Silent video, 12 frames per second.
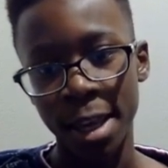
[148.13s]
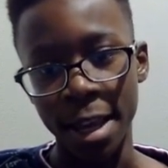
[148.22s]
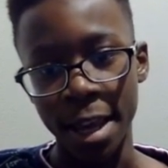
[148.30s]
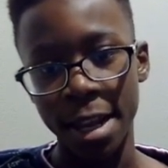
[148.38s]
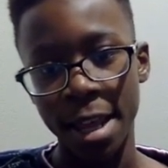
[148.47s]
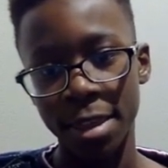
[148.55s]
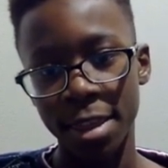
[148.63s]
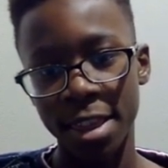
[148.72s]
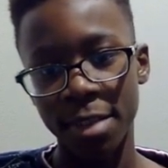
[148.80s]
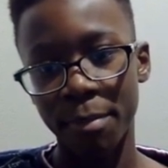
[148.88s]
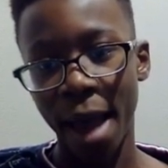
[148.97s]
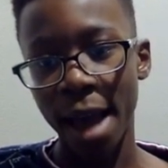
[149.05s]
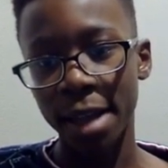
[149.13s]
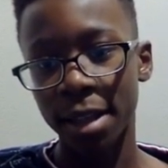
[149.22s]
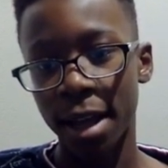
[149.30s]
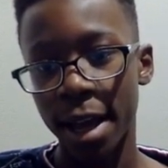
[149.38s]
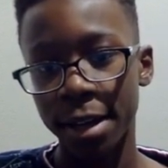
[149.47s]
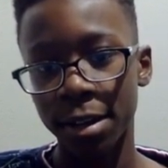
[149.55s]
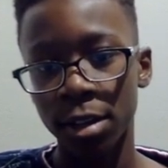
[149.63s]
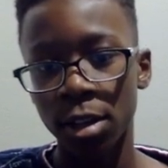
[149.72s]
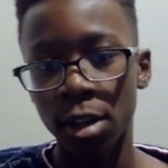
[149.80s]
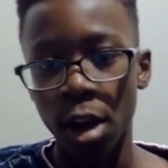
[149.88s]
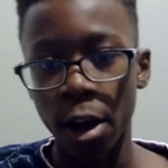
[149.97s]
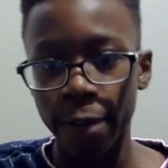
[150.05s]
And then this back line
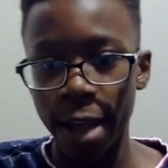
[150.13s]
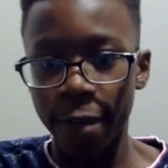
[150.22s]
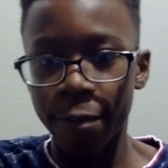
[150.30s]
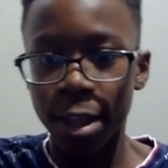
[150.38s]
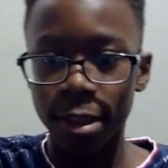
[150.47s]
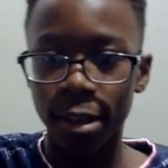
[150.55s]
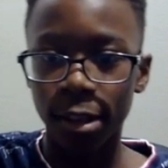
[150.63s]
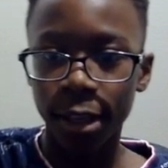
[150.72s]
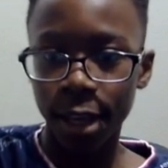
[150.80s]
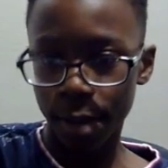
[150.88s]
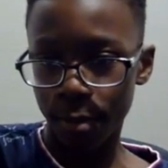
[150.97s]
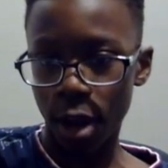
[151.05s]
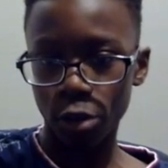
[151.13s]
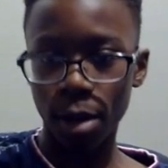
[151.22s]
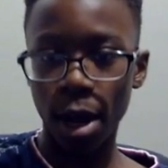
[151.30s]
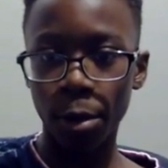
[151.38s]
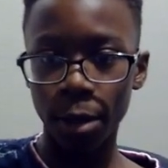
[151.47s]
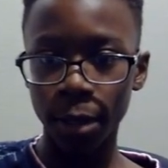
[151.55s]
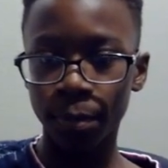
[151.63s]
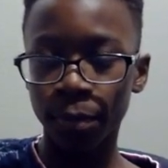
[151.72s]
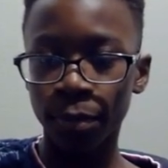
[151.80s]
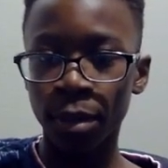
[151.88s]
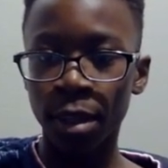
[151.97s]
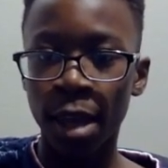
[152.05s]
of Evans, De Ligt, and Mazraoui,
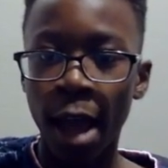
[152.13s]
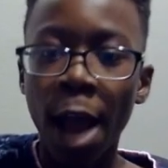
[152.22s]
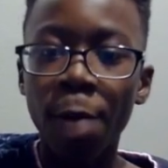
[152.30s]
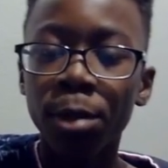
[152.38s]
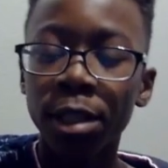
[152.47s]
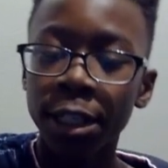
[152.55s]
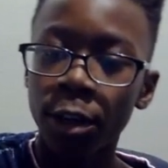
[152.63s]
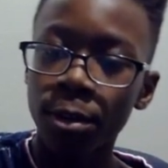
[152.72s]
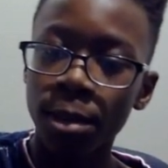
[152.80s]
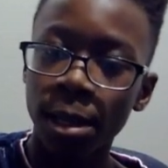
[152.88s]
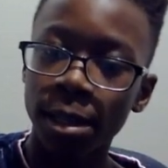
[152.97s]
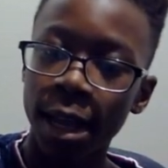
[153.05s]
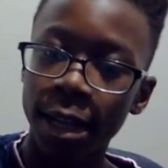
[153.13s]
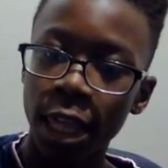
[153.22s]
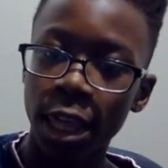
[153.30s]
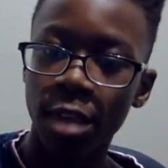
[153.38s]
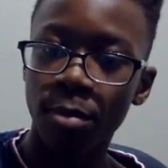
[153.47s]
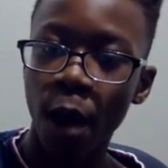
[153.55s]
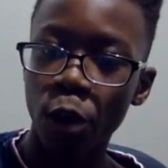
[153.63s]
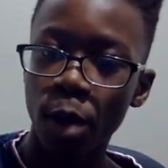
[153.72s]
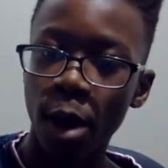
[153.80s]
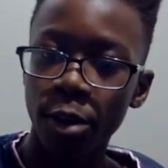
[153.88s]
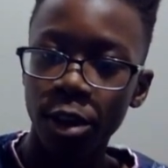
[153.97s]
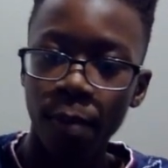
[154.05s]
I really don't think that this is
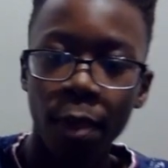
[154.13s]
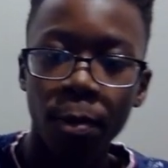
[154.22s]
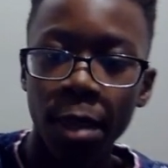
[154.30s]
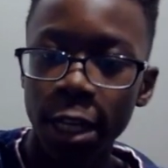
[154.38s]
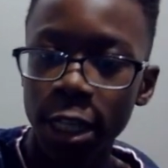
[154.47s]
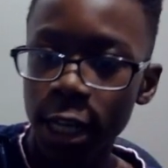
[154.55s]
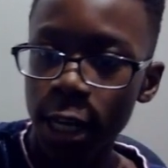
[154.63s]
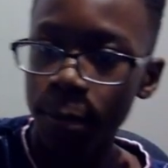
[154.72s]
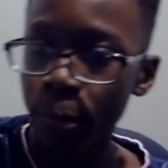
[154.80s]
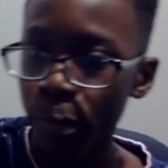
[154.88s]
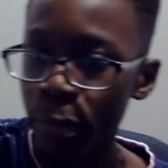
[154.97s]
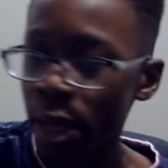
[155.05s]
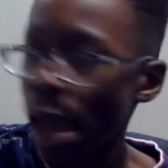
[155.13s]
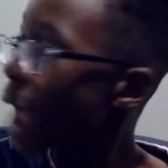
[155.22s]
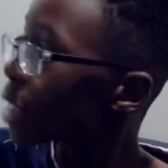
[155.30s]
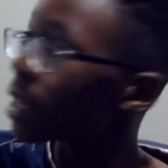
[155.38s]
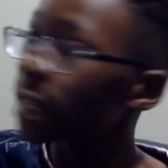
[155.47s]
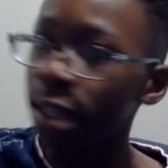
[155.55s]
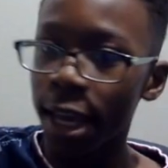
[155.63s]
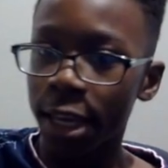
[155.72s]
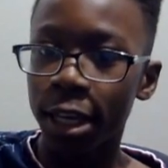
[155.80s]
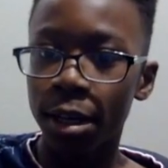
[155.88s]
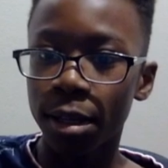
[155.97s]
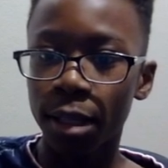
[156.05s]
Mazraoui's best position. I think that
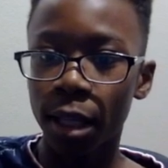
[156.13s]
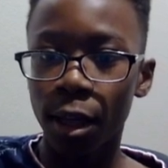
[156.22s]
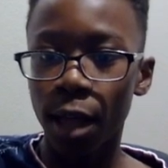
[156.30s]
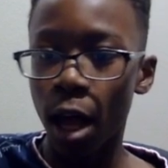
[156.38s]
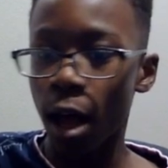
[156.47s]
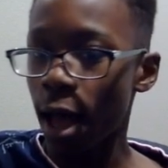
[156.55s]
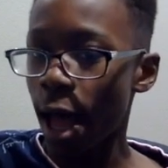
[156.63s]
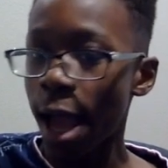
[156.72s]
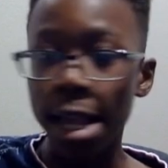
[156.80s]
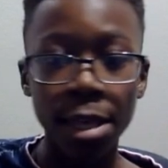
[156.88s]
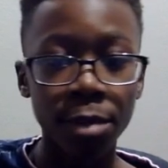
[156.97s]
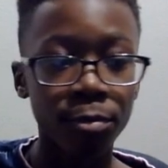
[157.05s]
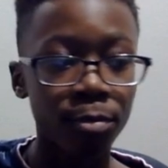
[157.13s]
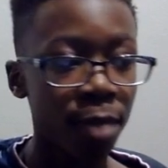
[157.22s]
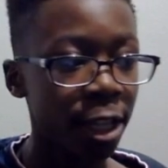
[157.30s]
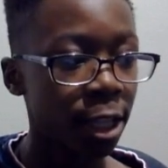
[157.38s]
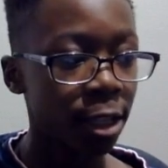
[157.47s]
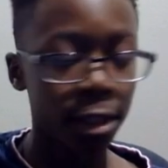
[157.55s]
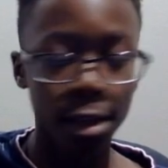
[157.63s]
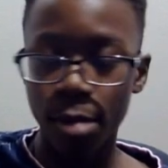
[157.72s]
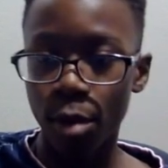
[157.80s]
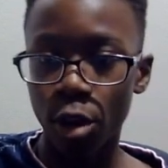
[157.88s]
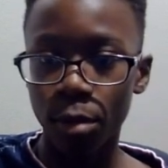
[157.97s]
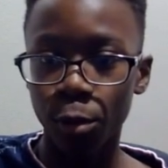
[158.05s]
I made this clear
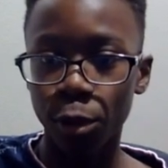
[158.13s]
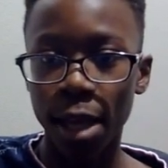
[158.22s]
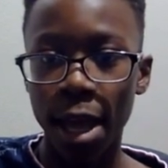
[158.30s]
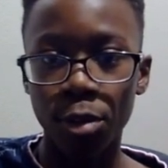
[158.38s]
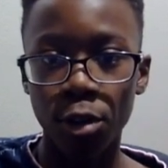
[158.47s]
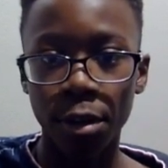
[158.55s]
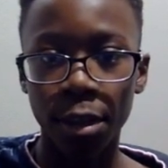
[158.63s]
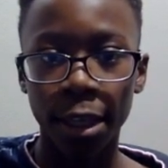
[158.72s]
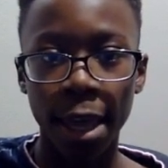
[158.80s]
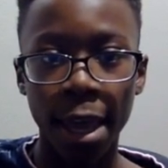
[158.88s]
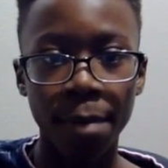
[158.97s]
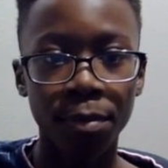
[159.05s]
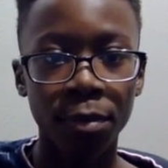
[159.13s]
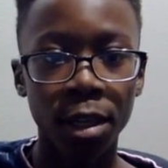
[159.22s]
multiple times during the game,